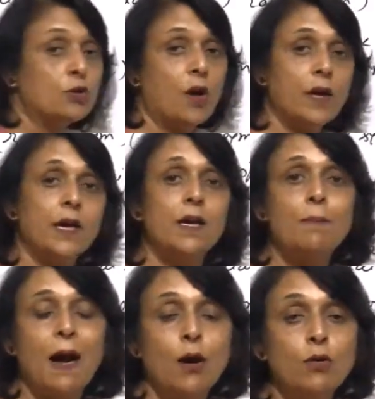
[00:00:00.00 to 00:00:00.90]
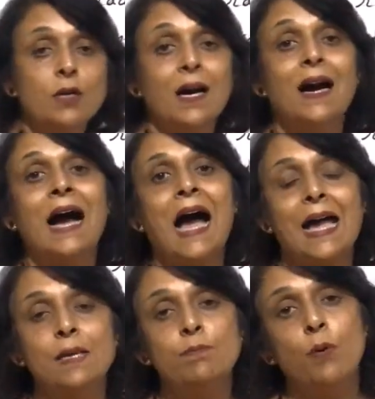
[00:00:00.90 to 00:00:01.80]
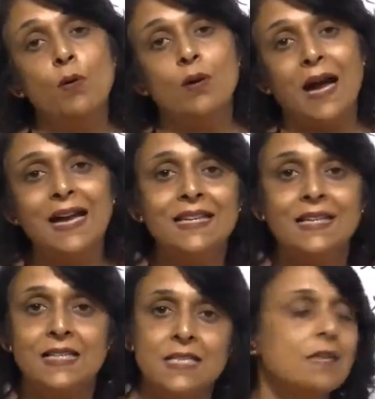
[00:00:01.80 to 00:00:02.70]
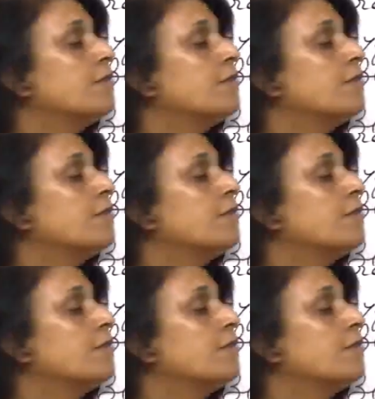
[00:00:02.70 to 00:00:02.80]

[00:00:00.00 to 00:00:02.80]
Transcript: talking about a hypogynous